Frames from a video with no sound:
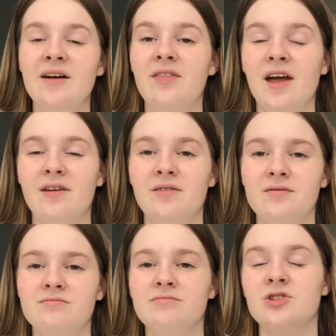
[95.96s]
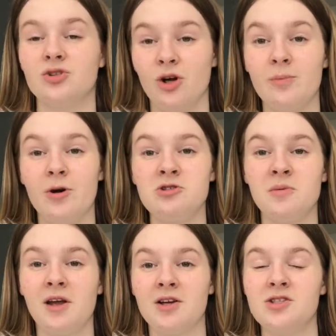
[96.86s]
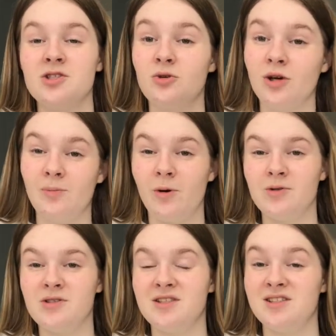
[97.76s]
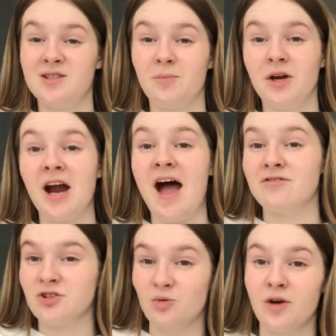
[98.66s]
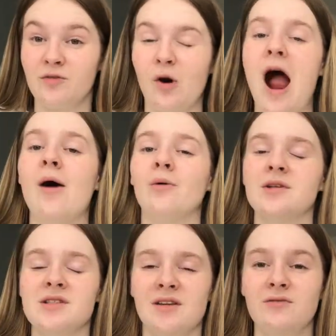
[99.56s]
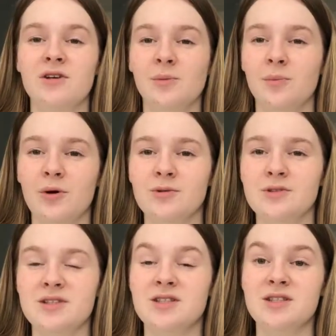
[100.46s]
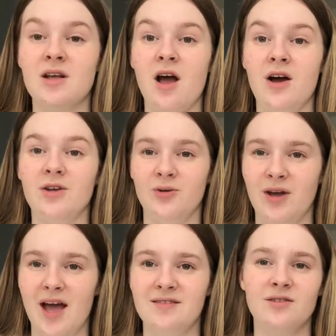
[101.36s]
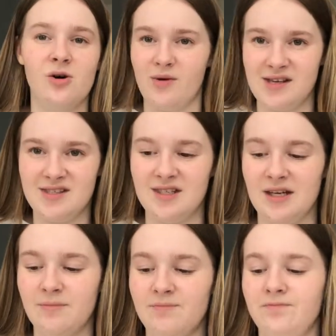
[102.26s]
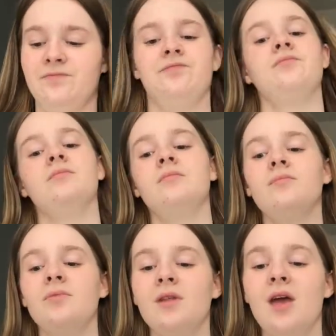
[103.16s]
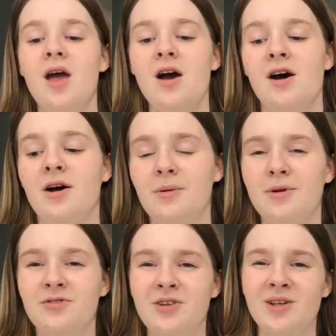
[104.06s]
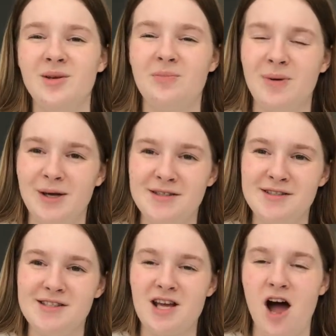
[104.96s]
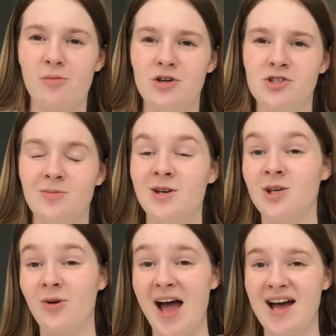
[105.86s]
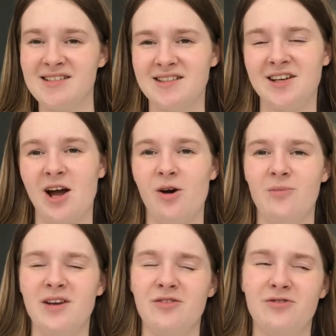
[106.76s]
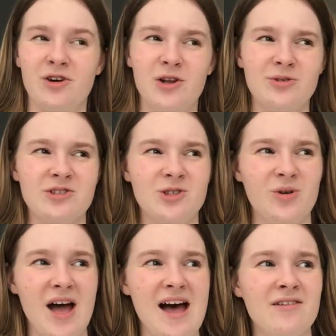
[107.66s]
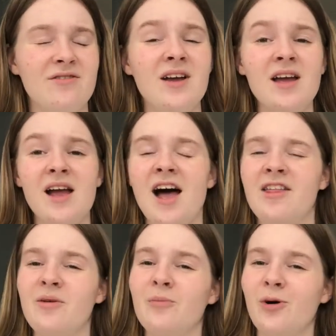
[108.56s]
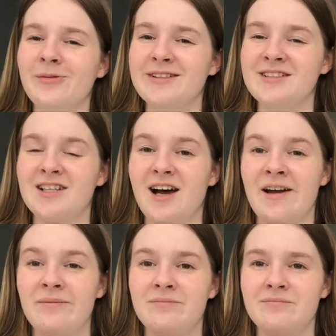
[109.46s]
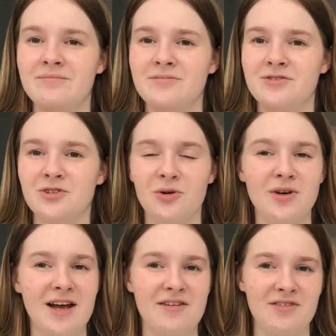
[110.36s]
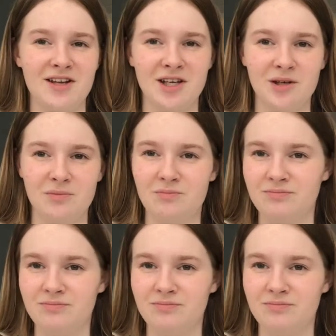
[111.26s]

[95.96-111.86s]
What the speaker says: than story posts because story posts disappear after 24 hours and feed posts you can always see. It really depends how much money you ask and how many followers you have. At the moment, I don't have any